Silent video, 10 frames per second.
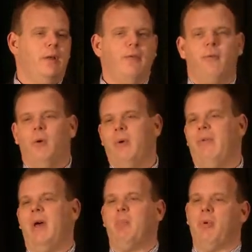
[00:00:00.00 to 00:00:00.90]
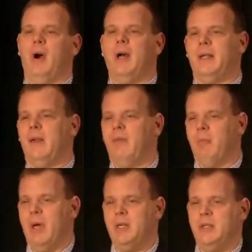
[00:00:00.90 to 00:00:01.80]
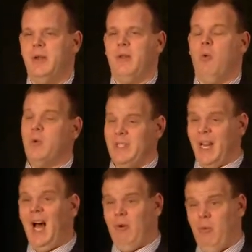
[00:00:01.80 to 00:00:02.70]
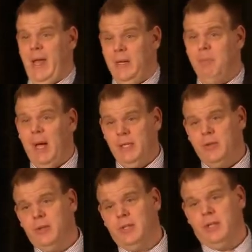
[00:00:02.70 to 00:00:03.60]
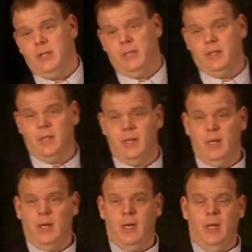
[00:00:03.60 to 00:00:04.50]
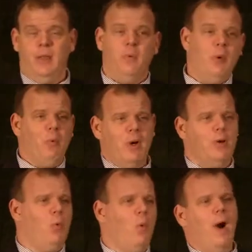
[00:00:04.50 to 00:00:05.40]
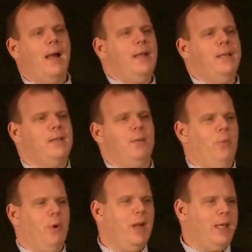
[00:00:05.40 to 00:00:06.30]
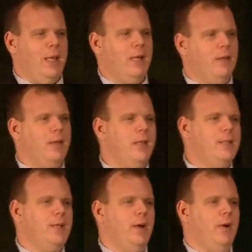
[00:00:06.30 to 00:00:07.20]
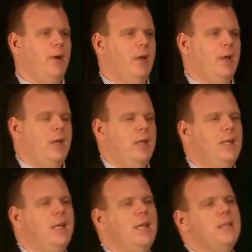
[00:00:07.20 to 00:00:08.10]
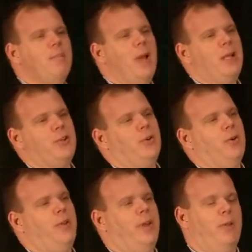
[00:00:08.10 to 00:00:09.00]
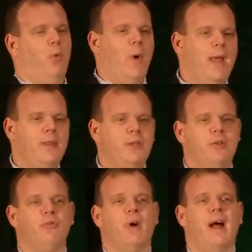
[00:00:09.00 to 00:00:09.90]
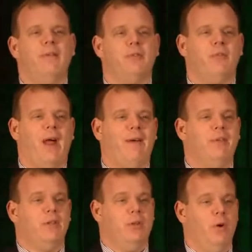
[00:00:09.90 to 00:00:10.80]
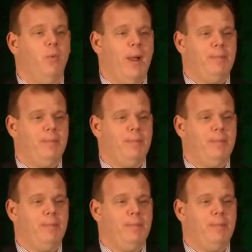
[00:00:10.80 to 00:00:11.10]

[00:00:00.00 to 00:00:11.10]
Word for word: Therefore, we've had product information there that was not ranked by search engines. And then we wonder why it is that we're not getting leads here. You need to make sure that the way that you drive traffic to your